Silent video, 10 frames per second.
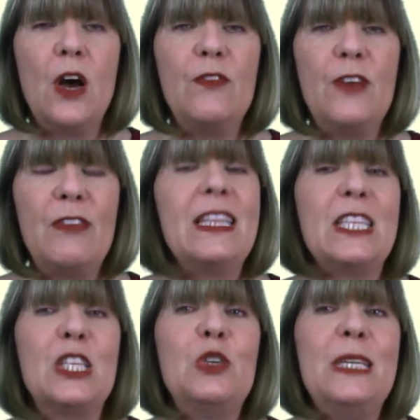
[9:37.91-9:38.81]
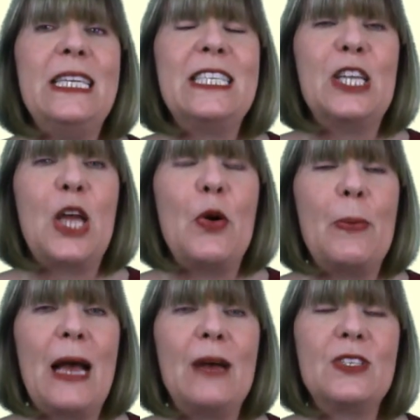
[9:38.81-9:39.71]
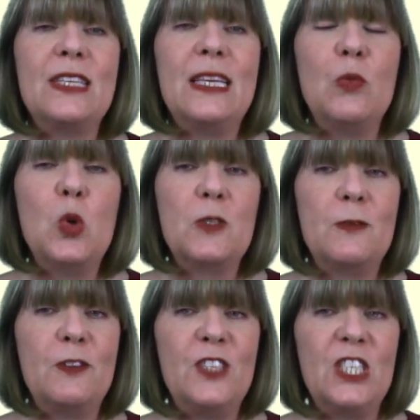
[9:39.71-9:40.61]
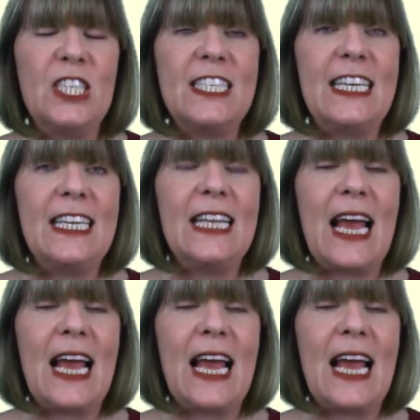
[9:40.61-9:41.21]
of everything that you need to know about the Award of Proficiency in